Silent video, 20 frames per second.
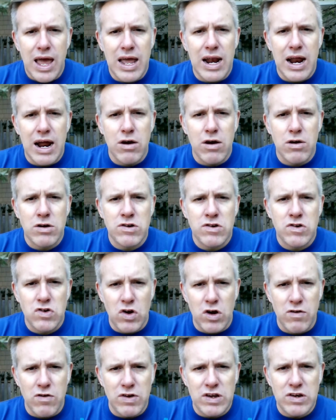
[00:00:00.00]
And our
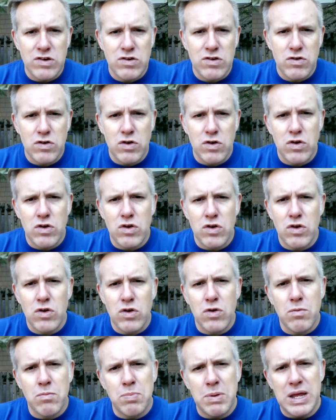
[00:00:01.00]
service
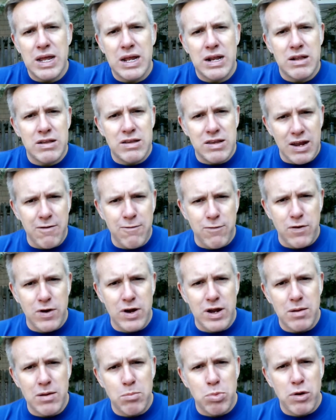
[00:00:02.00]
being
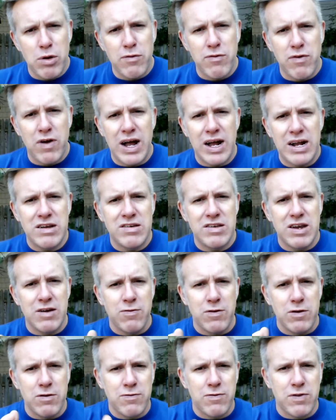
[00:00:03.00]
different provides
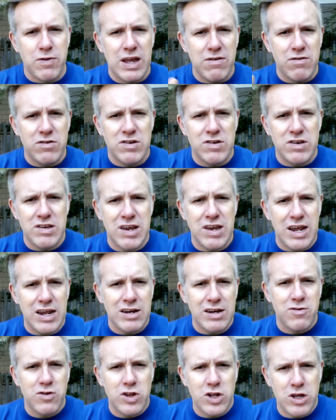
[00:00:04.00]
different flavors and
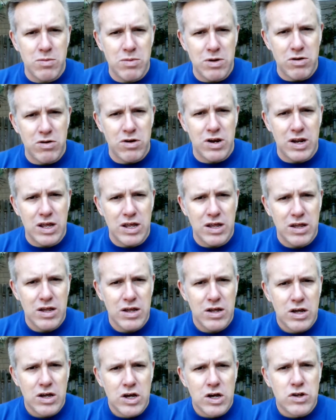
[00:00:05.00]
tastes for the community.
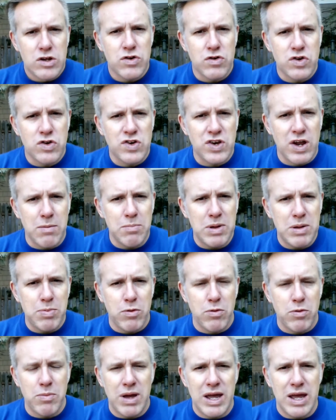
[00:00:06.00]
So some
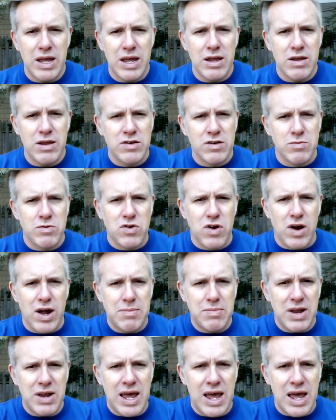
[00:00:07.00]
people may
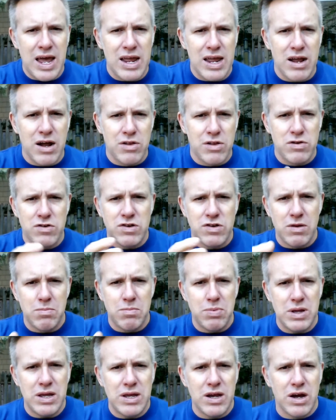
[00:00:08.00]
subscribe to A, others to
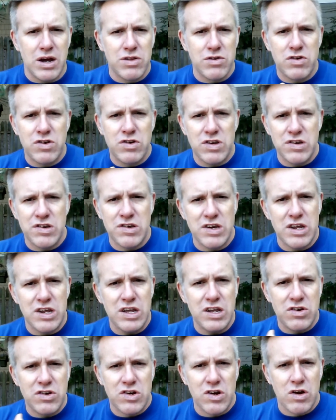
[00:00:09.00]
B, others to
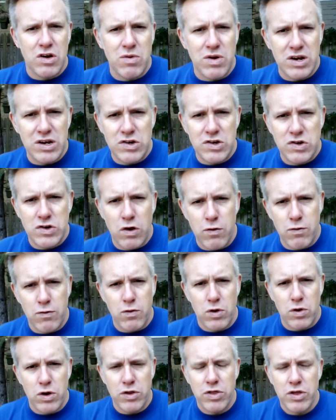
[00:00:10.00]
C, and so on and so
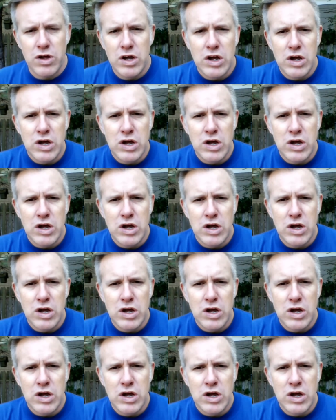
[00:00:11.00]
forth.